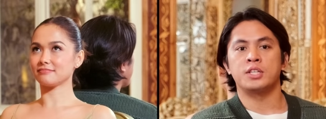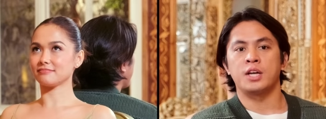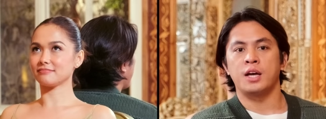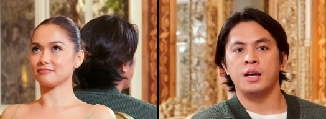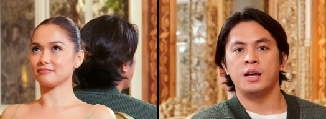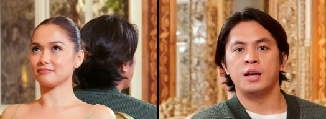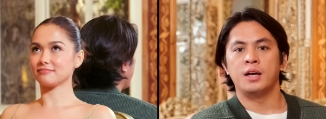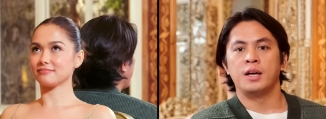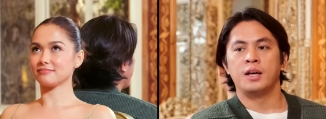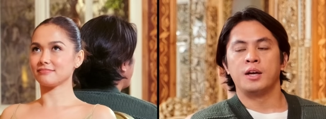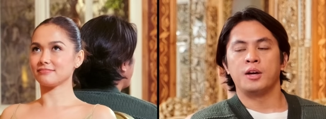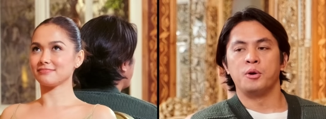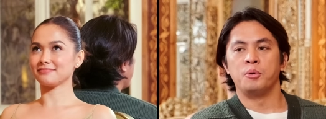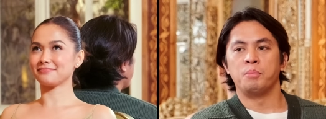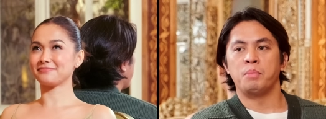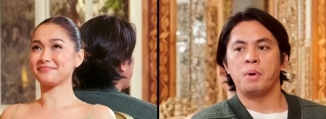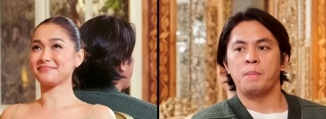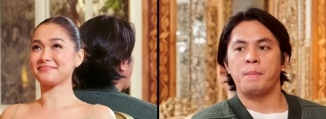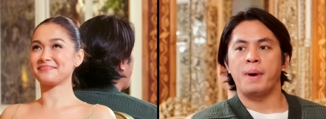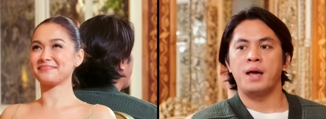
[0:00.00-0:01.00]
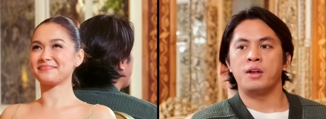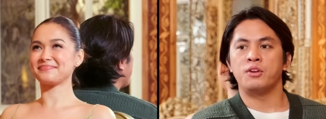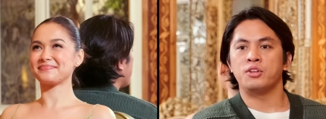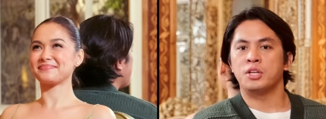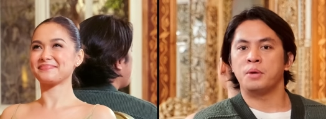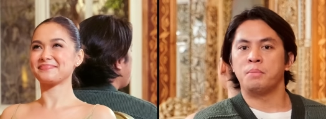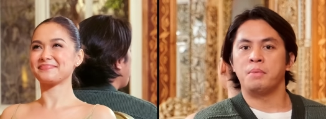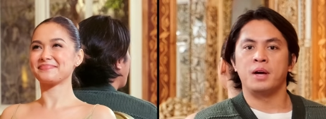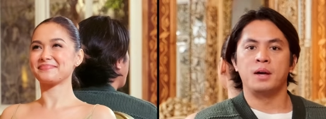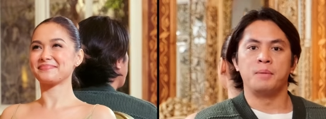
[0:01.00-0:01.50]
Speaker 1: siya. Kung
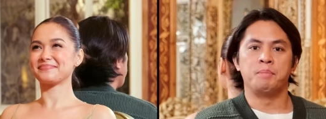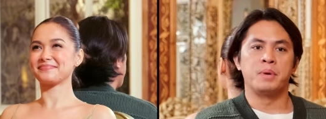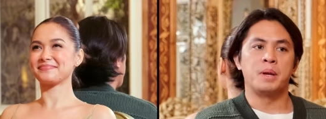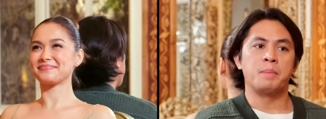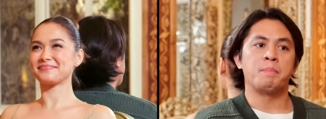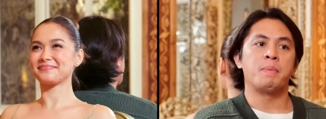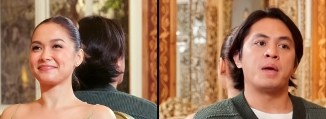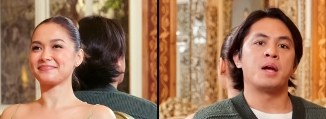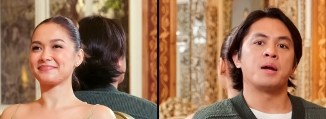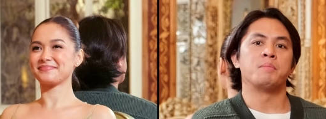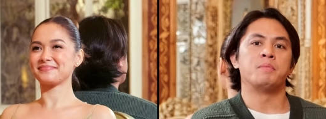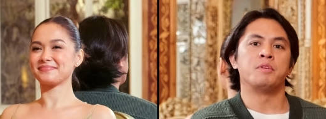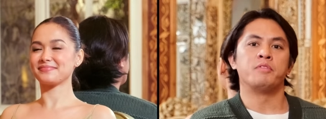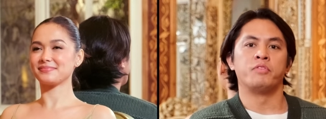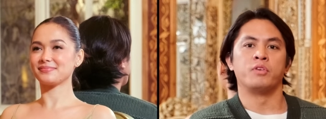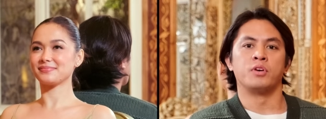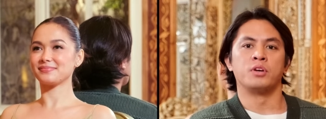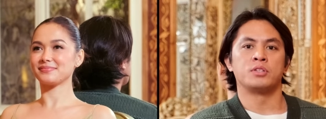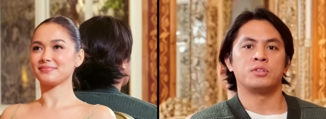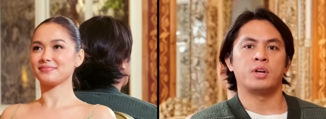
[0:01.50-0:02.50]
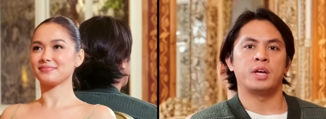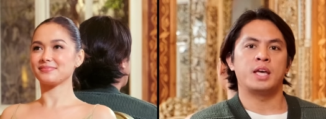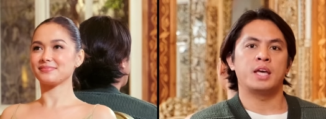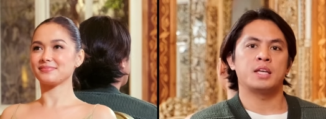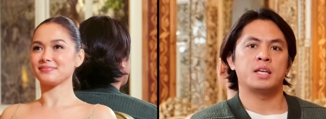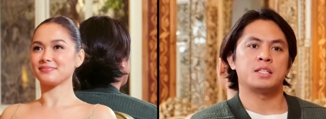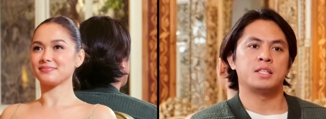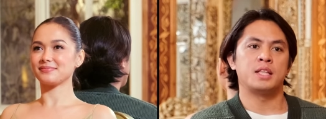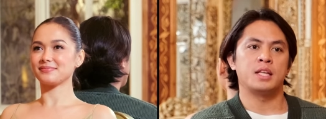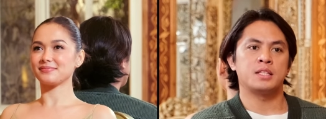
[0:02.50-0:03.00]
paano siya mag-prepare before. So I
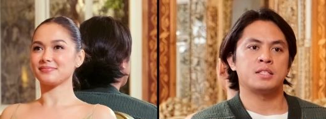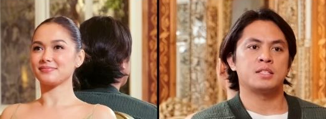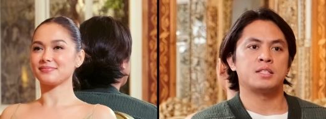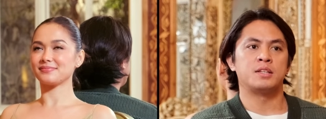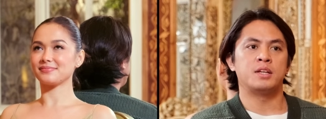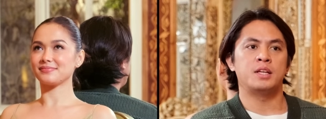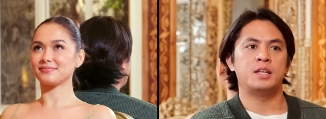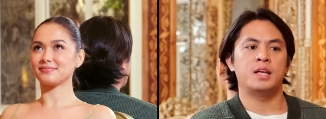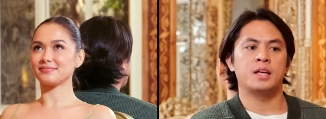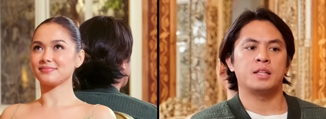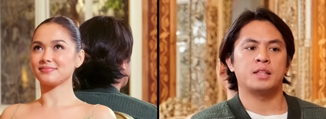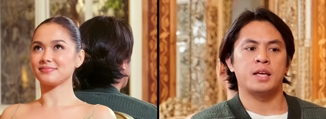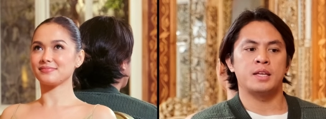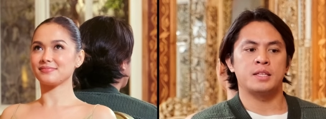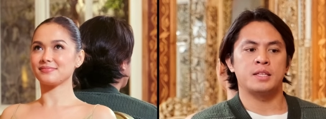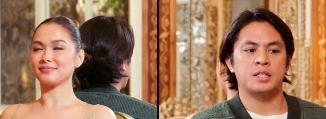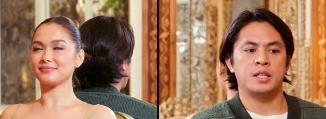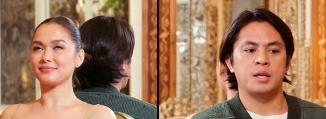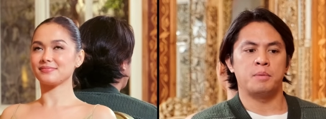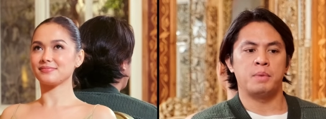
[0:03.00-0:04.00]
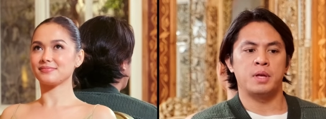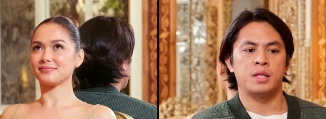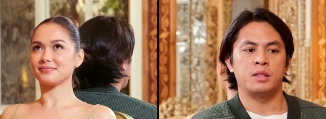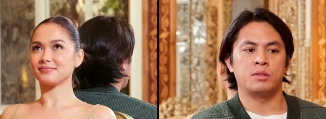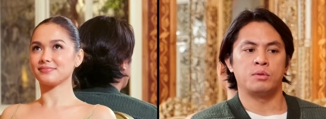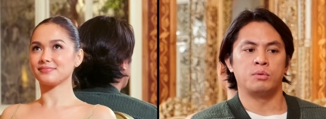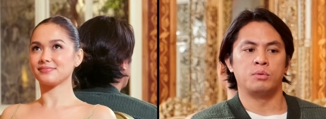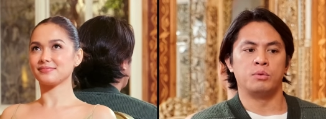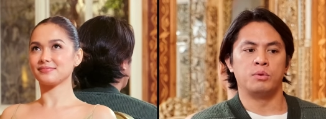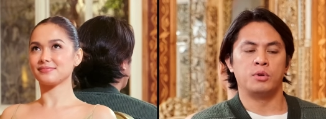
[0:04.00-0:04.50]
guess that's really a
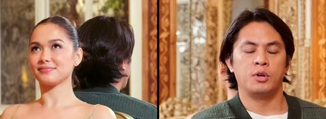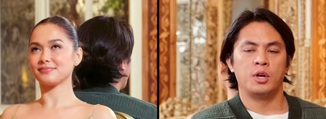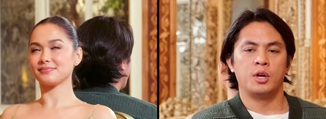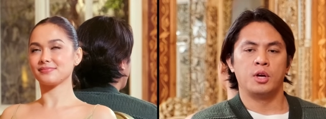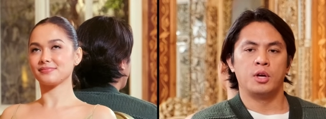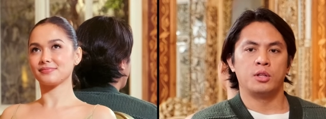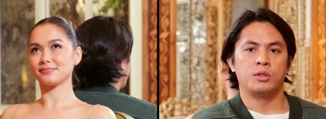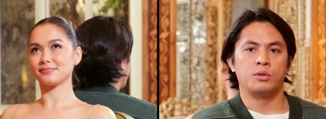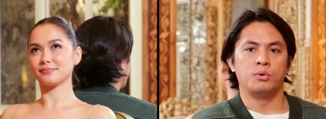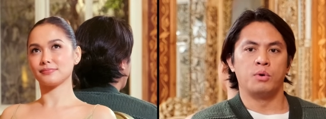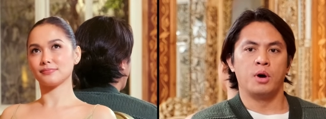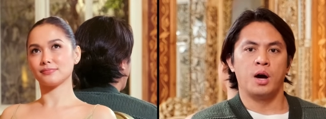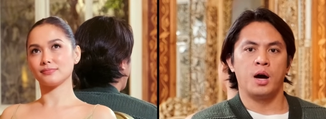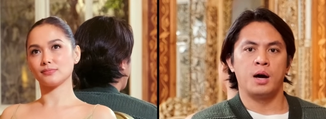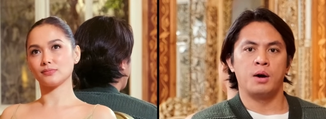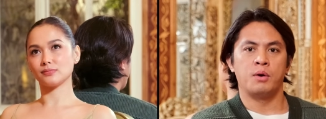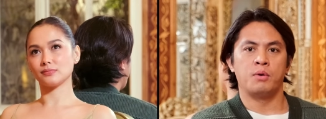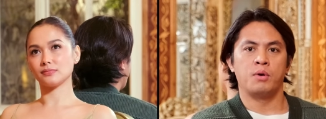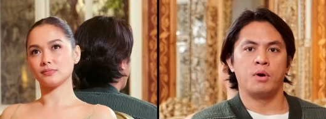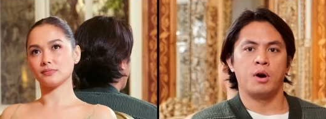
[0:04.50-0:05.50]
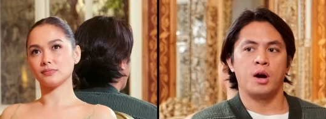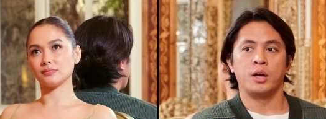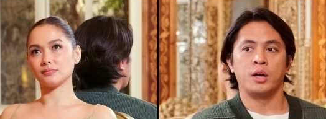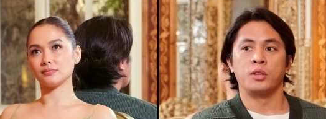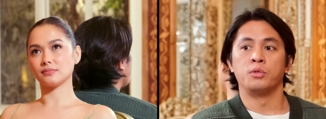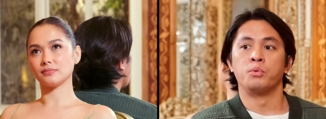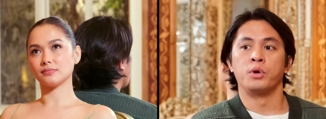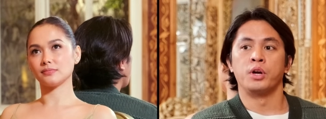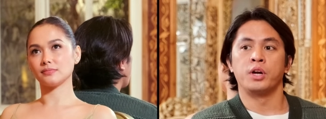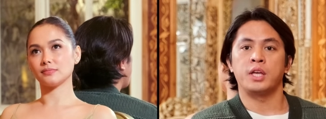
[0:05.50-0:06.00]
testament to how
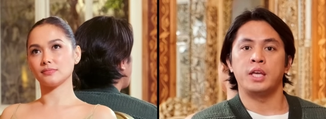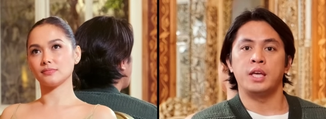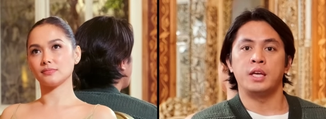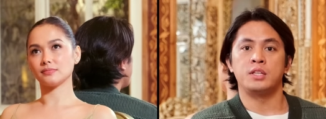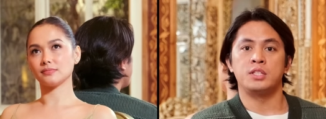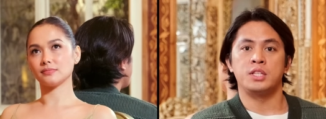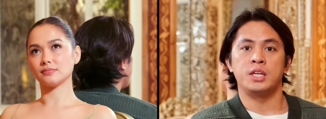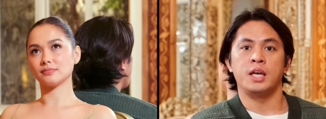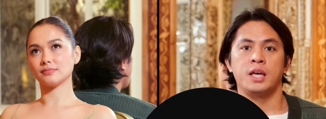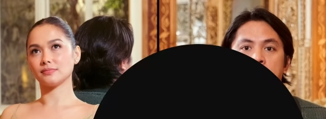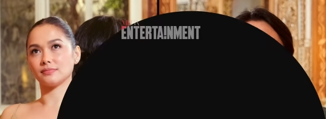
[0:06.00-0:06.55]
hardworking she